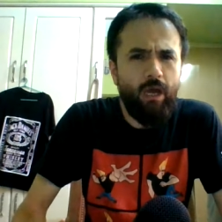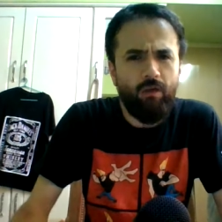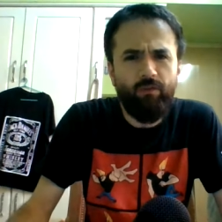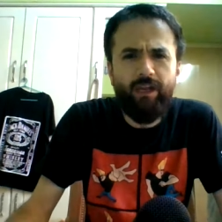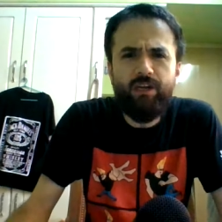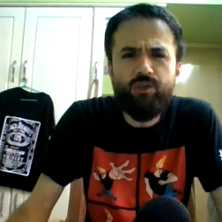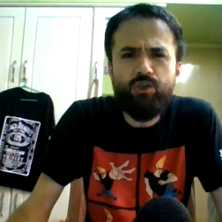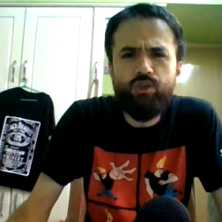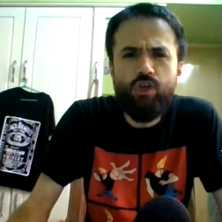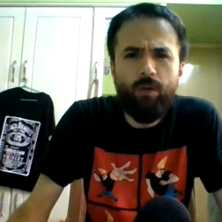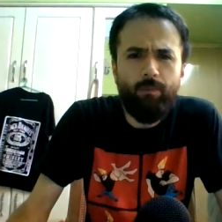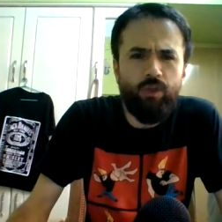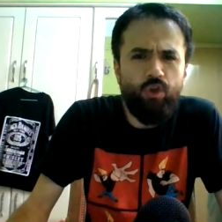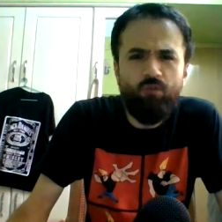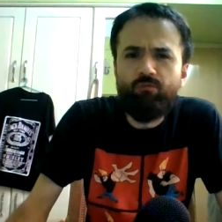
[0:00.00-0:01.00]
ladies and
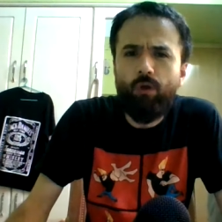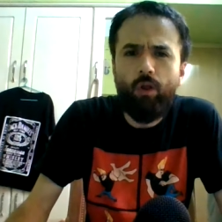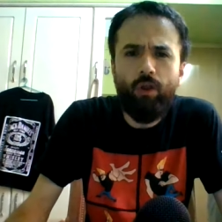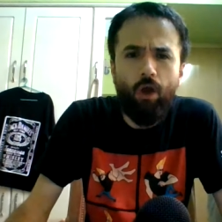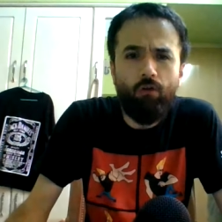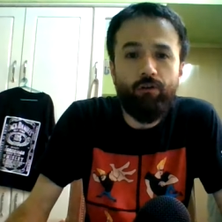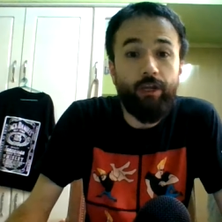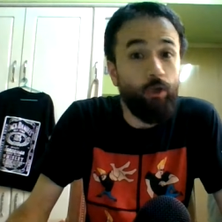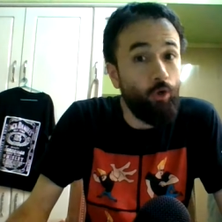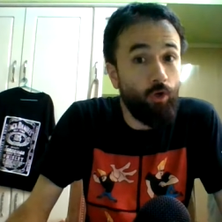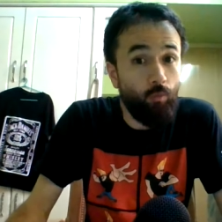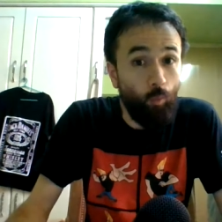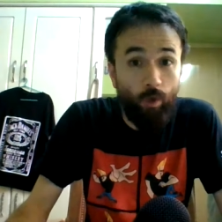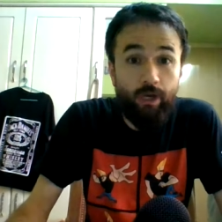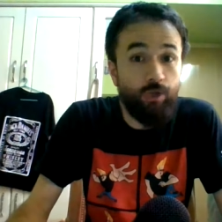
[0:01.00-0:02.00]
gentlemen, you've probably already
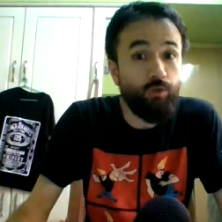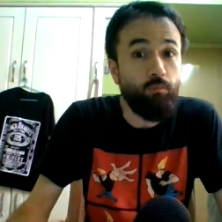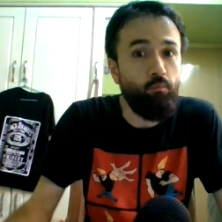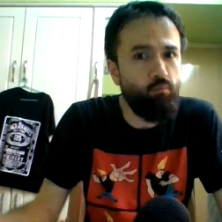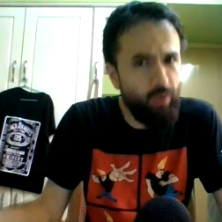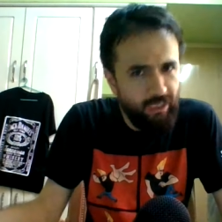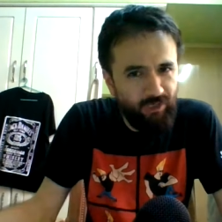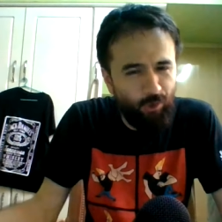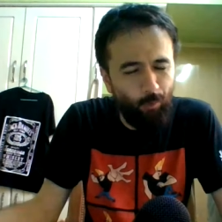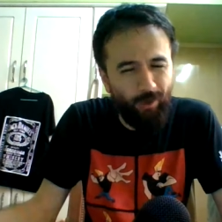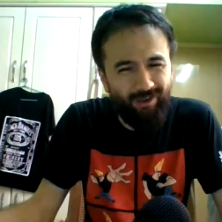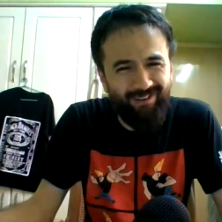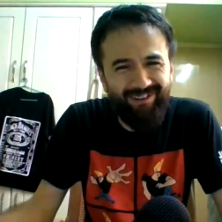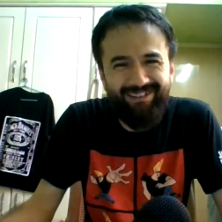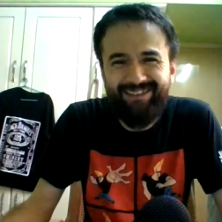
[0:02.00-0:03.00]
heard what has been
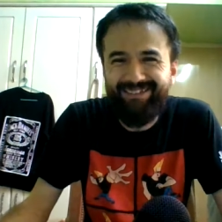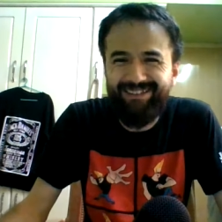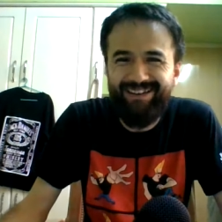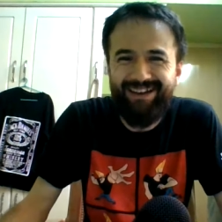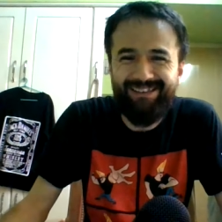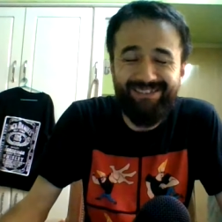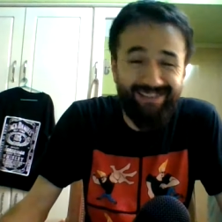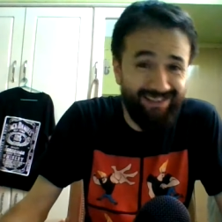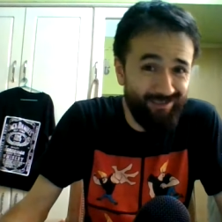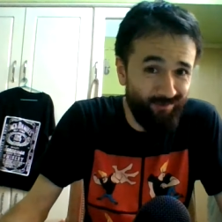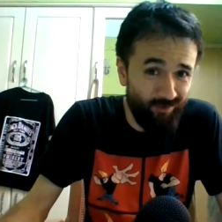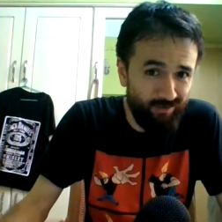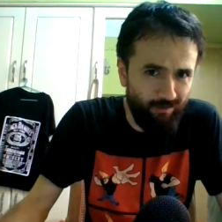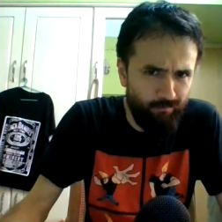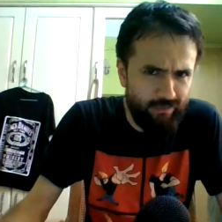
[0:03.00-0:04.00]
going on in the United States for
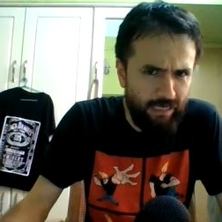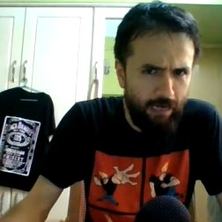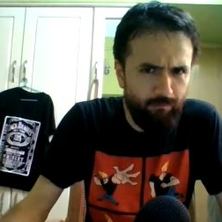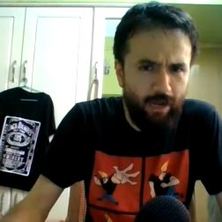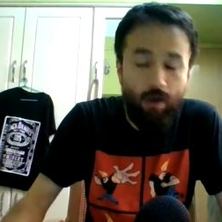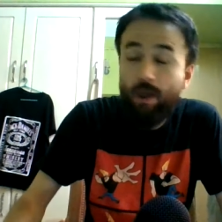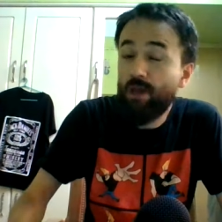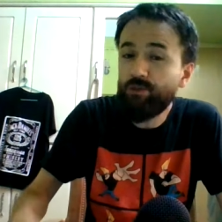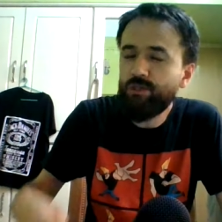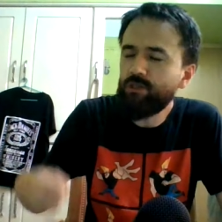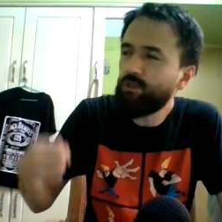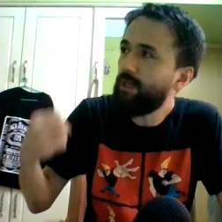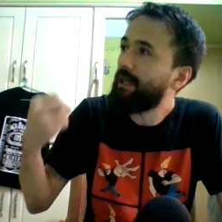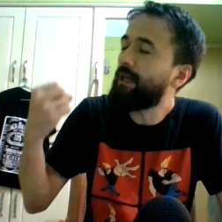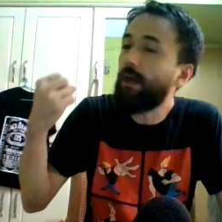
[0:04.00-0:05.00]
some time now, as
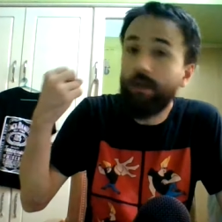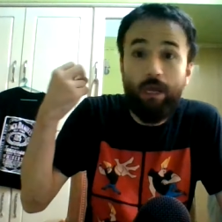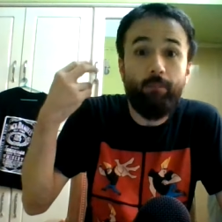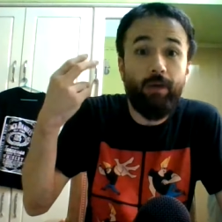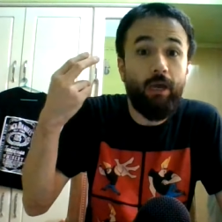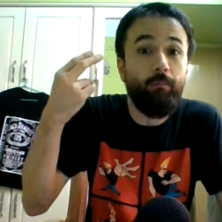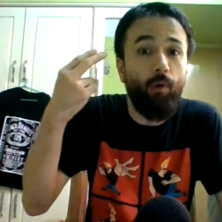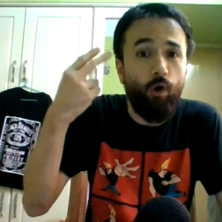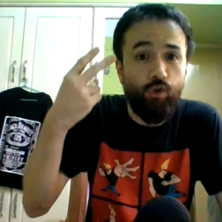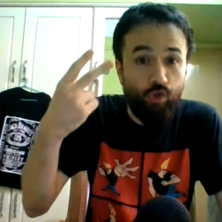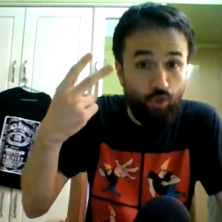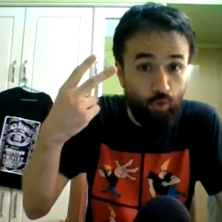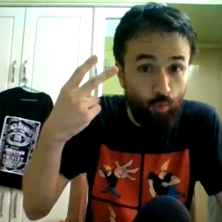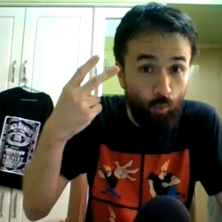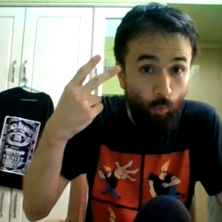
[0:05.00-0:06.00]
it's like uh, coming up on
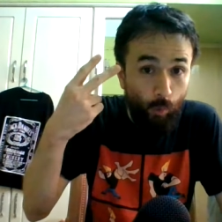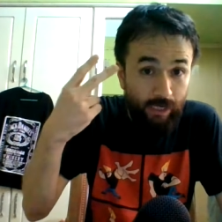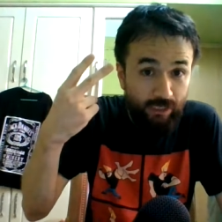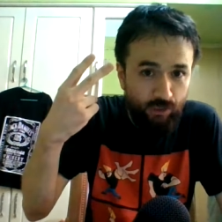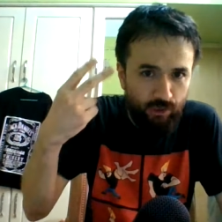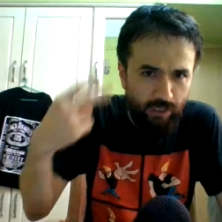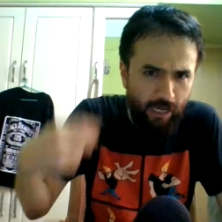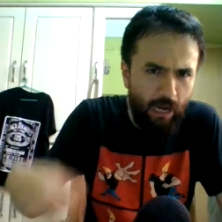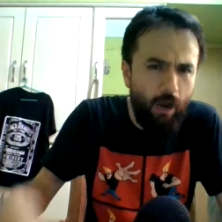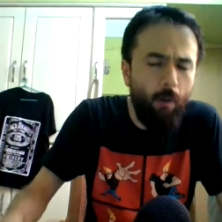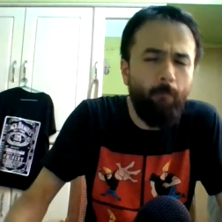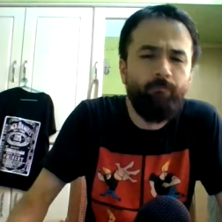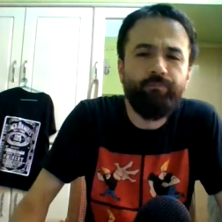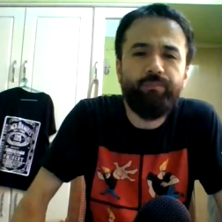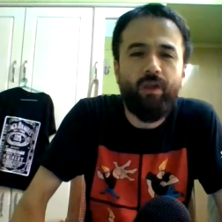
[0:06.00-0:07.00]
two weeks now
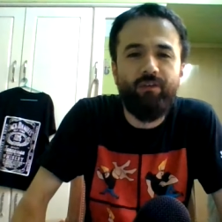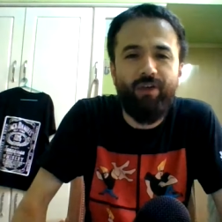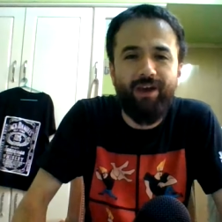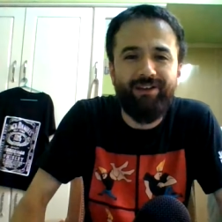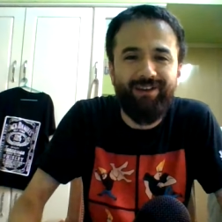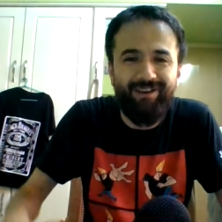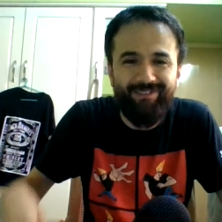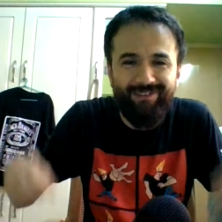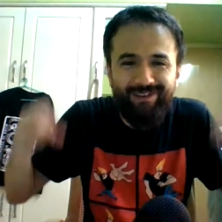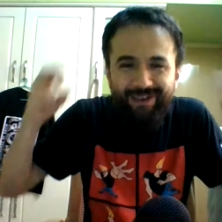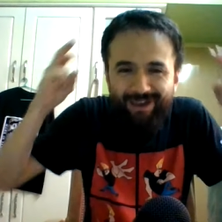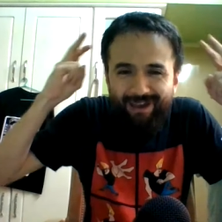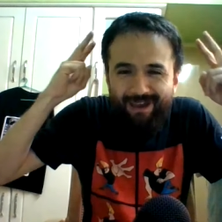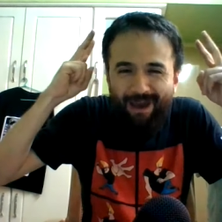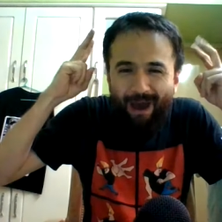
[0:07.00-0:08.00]
that uh, the
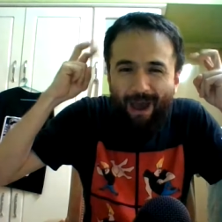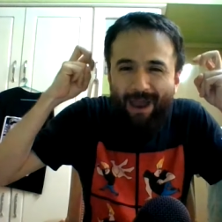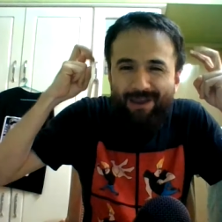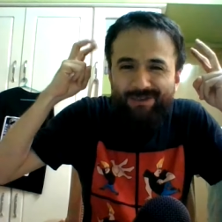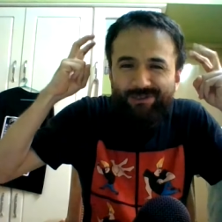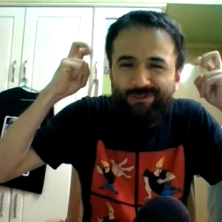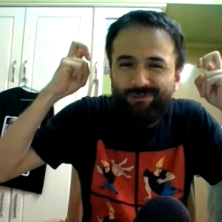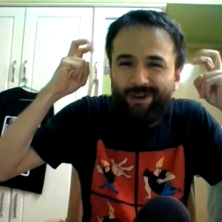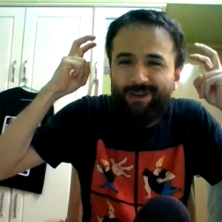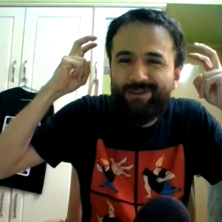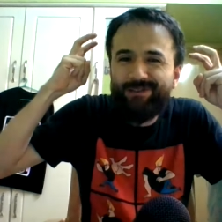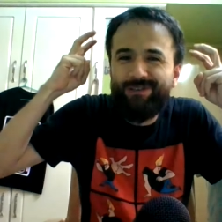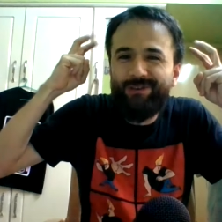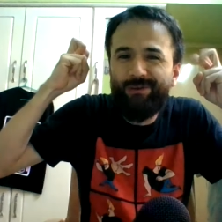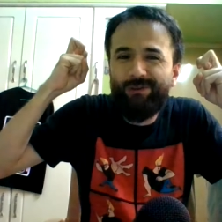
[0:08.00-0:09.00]
highest
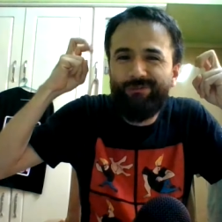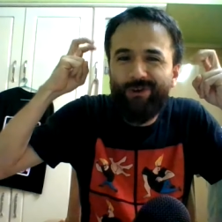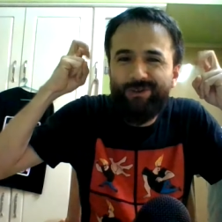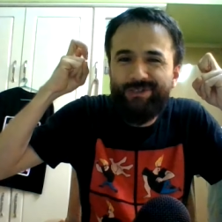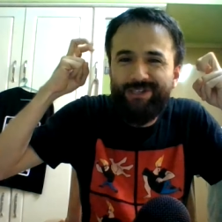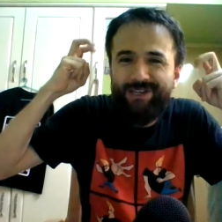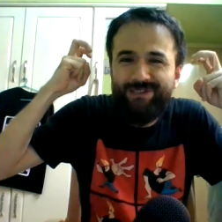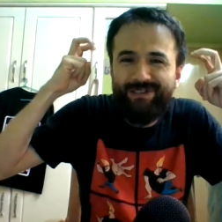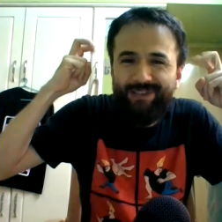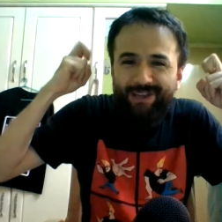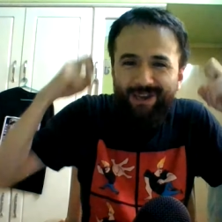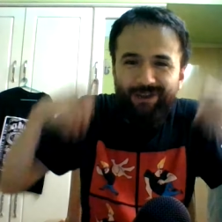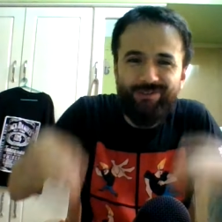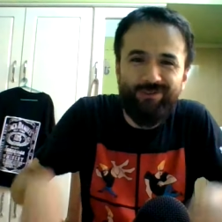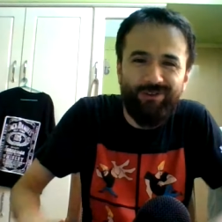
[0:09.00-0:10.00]
ranked universities in the
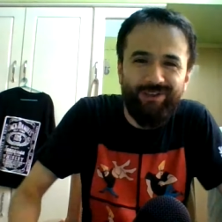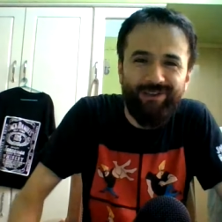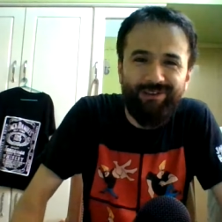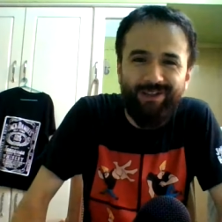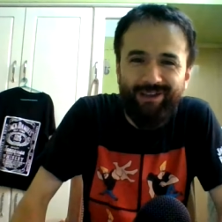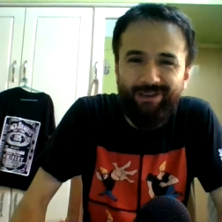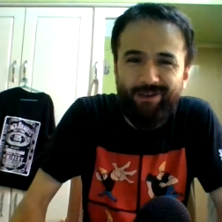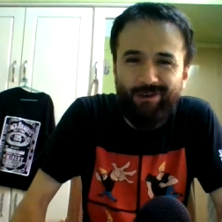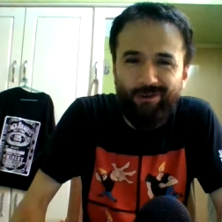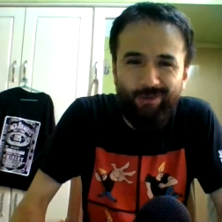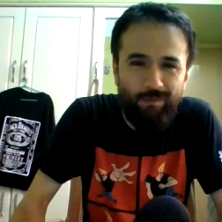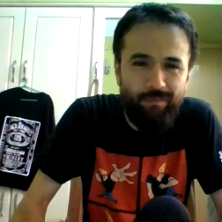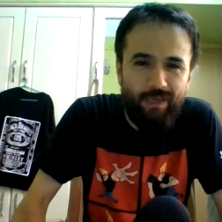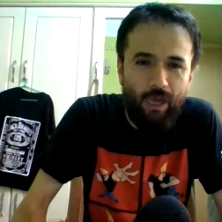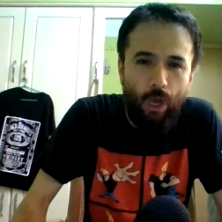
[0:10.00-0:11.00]
country, like
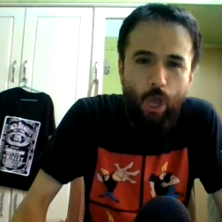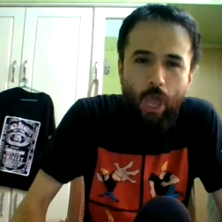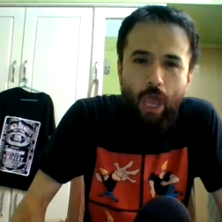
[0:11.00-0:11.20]
Columbia,